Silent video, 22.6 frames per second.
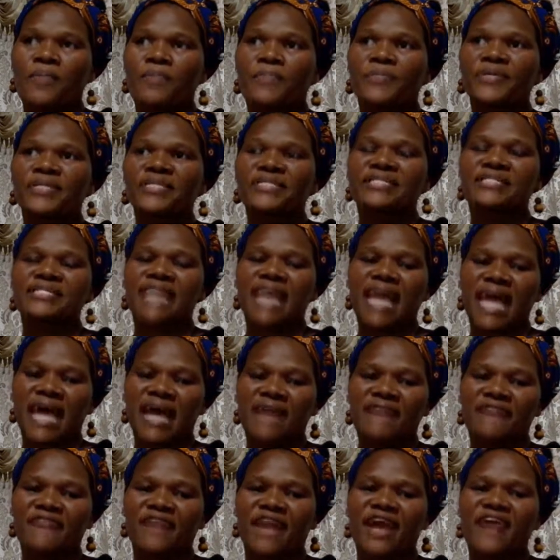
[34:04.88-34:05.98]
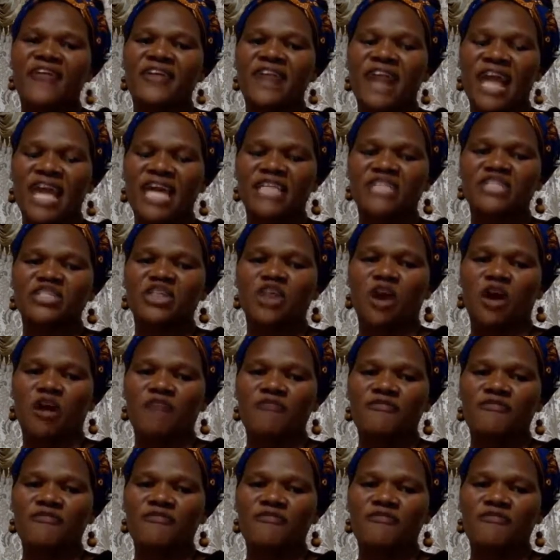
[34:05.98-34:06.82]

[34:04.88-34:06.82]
we preserve a range